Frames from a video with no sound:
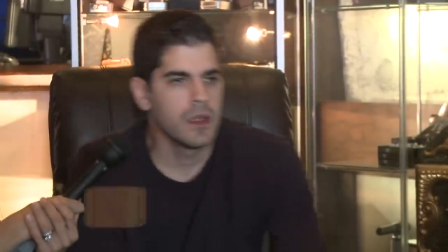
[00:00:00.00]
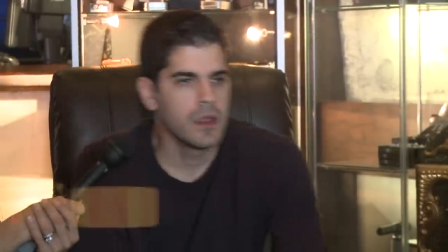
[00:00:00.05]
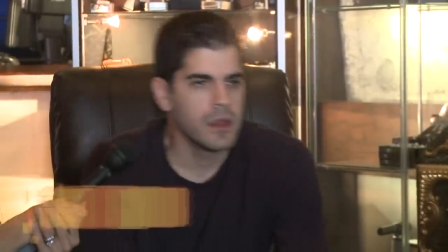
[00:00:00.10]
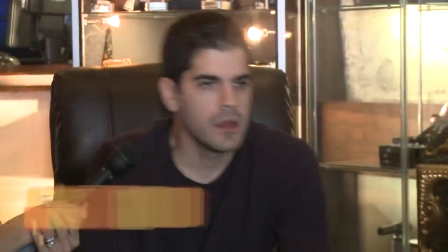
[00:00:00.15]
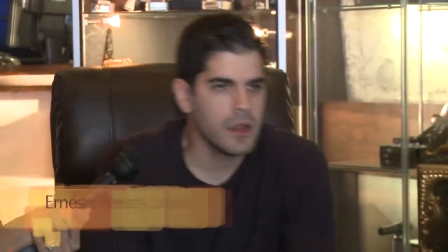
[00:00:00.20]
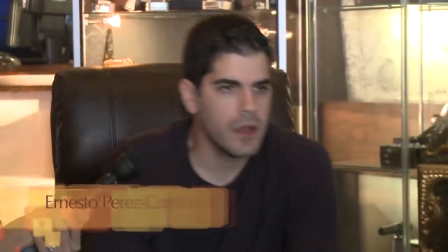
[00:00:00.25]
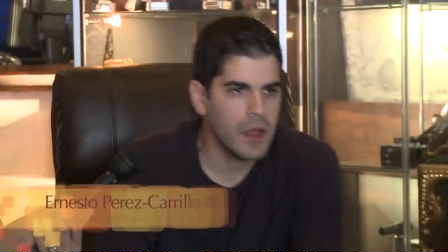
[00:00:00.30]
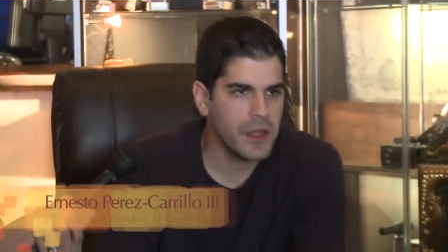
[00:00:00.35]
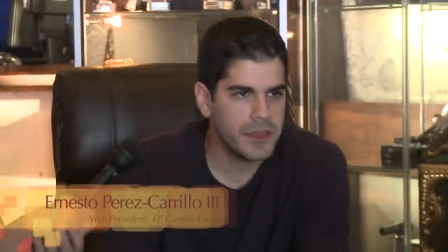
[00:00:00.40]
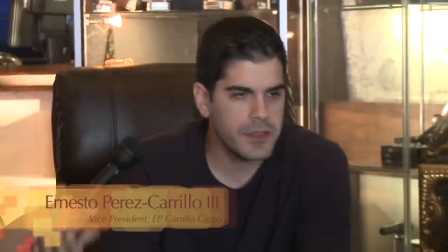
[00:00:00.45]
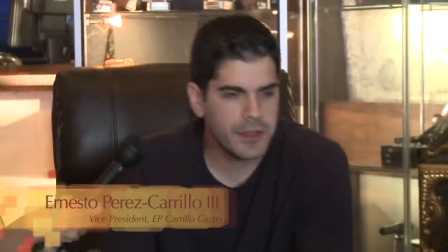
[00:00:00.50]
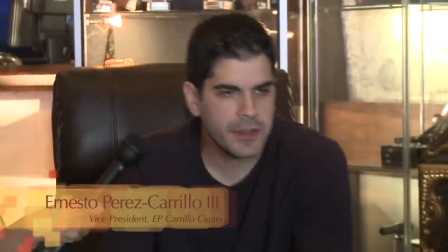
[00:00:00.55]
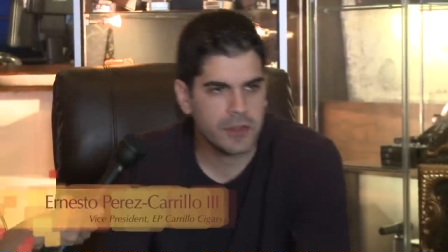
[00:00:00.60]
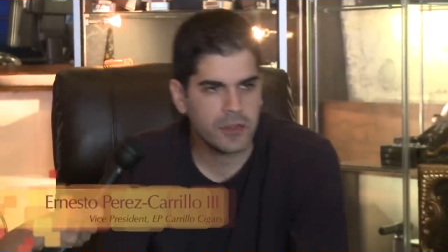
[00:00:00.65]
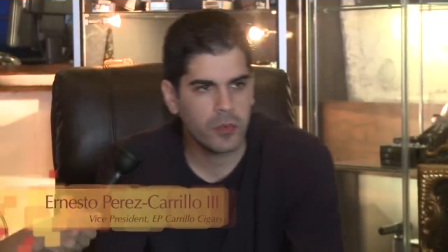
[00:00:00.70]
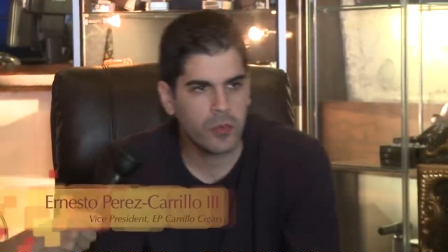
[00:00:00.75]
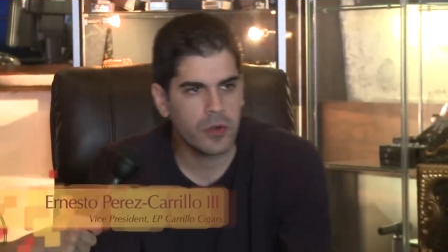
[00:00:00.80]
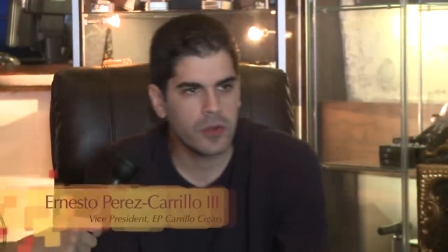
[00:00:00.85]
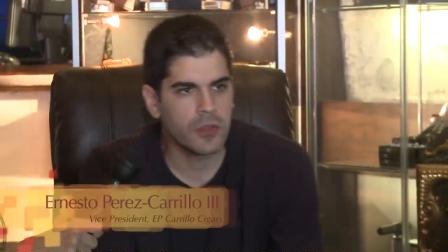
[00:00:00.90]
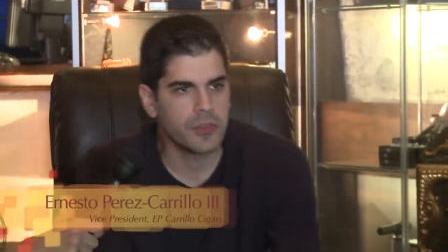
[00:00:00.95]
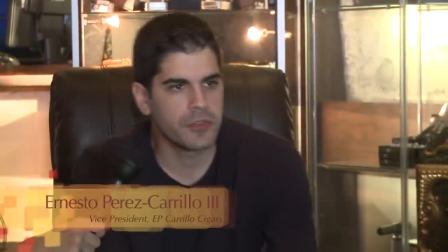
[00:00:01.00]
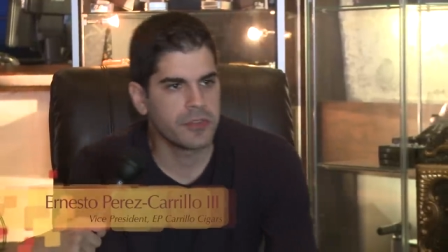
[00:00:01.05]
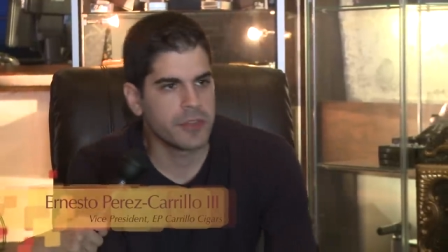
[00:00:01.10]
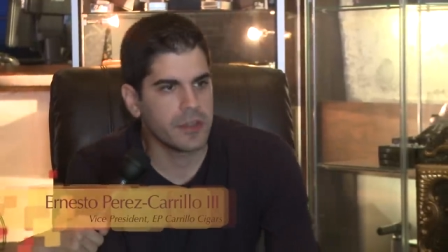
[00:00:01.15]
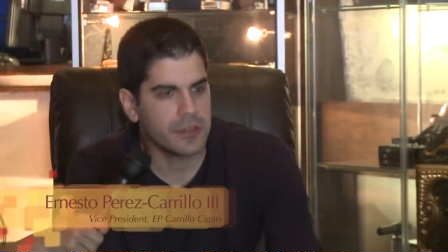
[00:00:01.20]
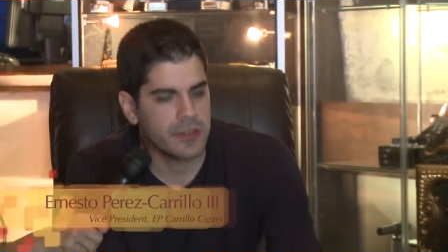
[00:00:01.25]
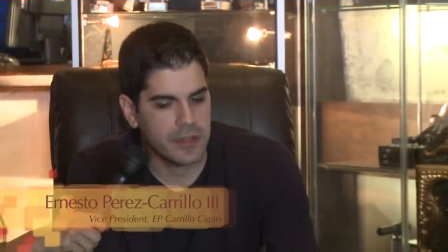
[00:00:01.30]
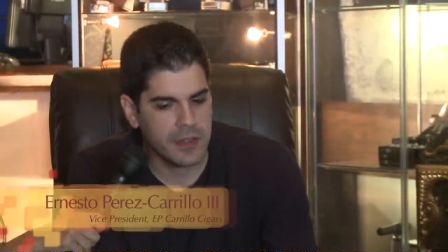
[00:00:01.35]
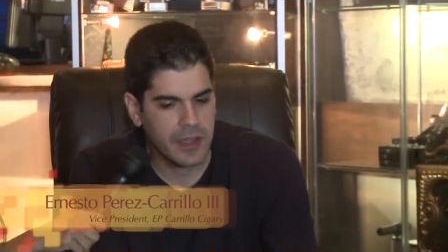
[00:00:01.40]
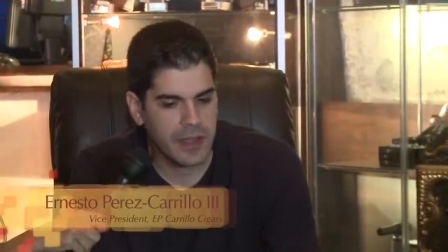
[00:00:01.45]
No, I think it's one of those
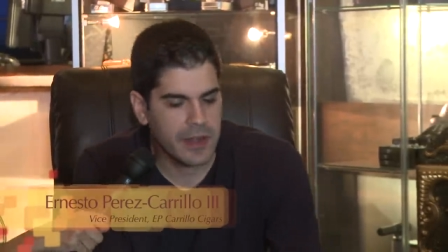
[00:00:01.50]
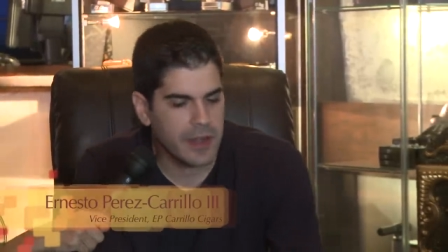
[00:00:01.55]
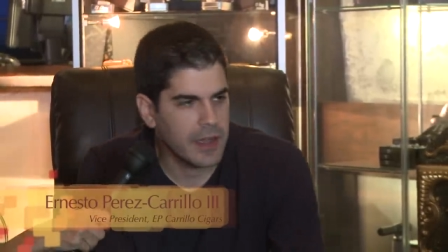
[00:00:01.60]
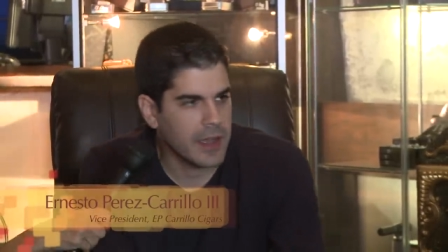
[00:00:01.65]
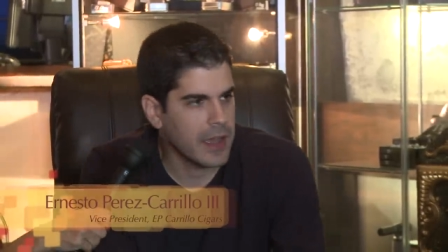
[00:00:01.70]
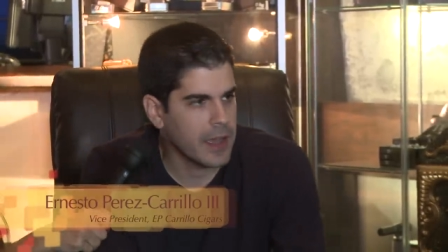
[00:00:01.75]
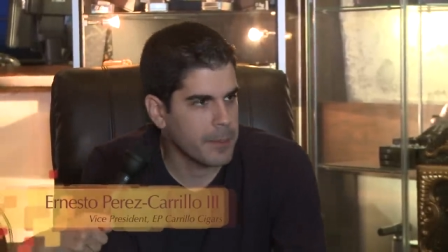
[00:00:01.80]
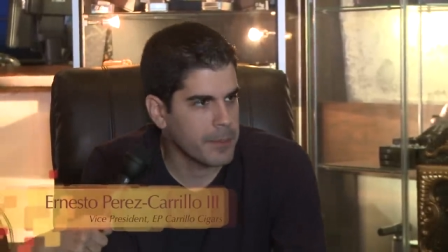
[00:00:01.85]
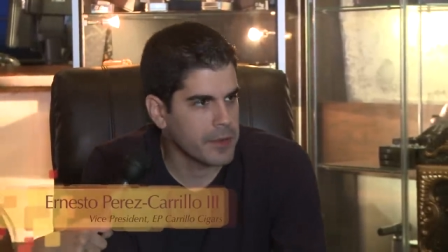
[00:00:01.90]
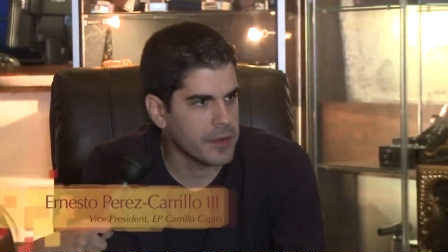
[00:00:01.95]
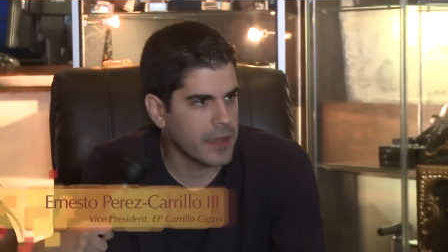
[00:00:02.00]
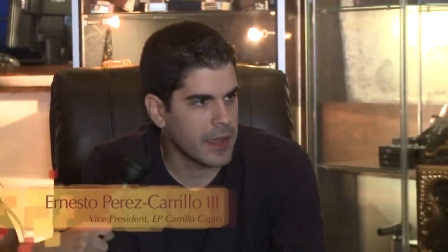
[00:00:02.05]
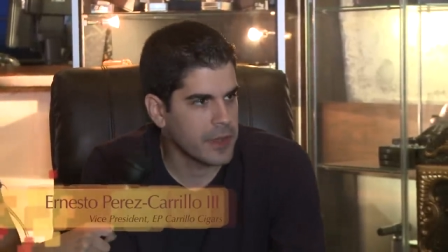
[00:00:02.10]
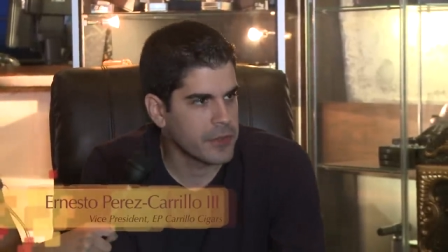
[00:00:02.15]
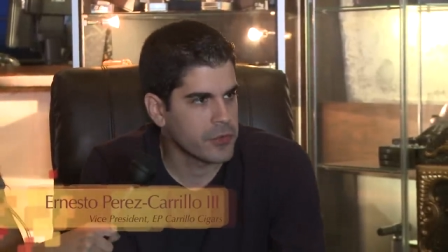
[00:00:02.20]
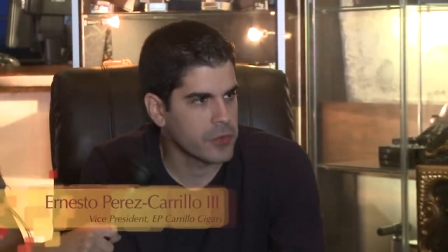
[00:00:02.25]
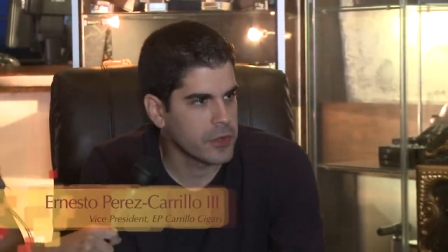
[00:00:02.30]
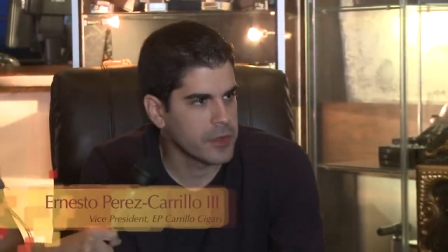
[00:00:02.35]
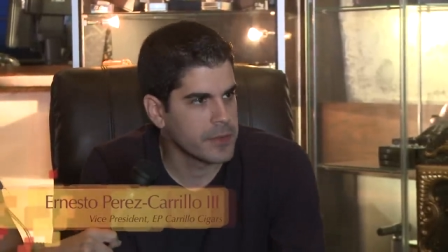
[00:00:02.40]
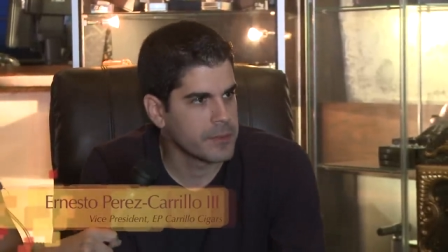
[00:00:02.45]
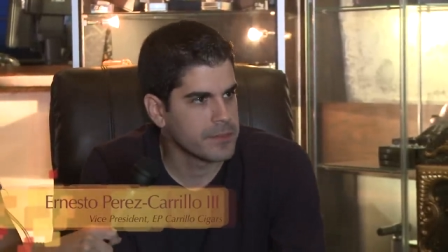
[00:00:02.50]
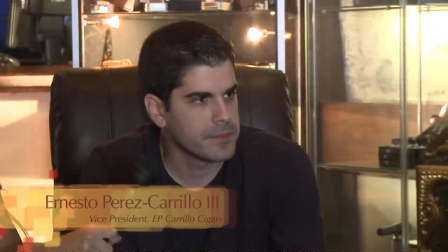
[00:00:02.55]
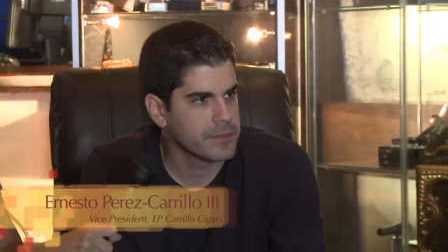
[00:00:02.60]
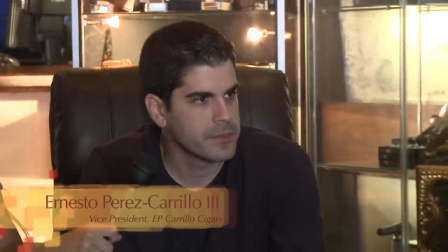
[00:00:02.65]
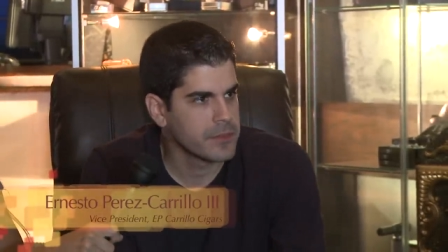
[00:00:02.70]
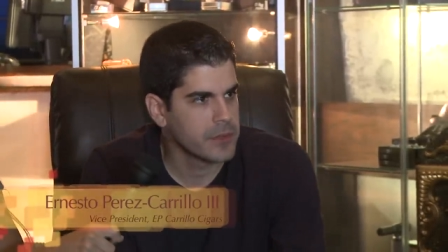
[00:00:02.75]
things that kind of happened naturally.